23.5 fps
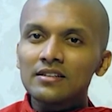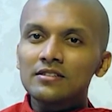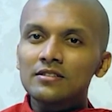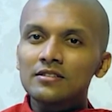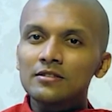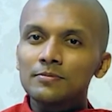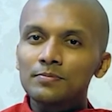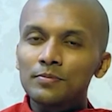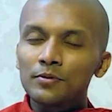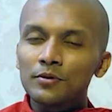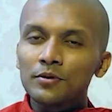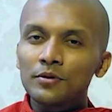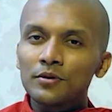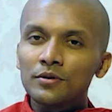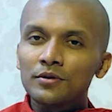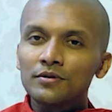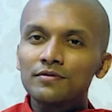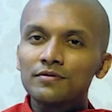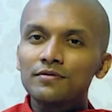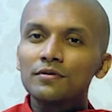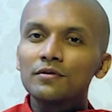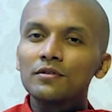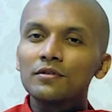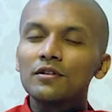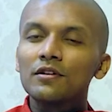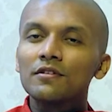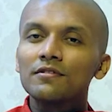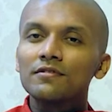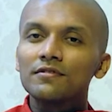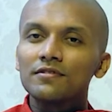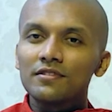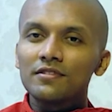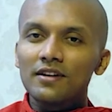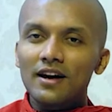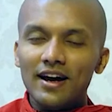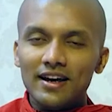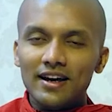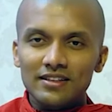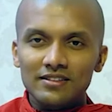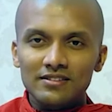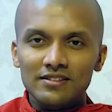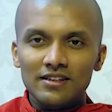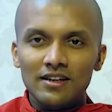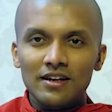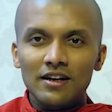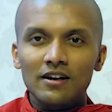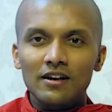spoonful of
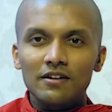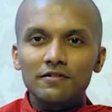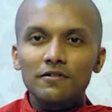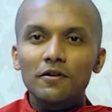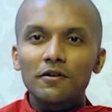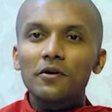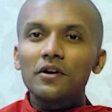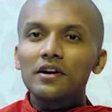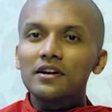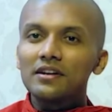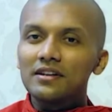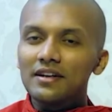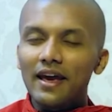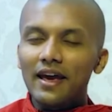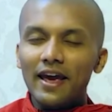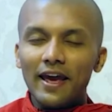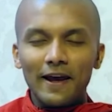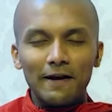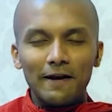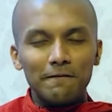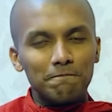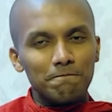rice for a day.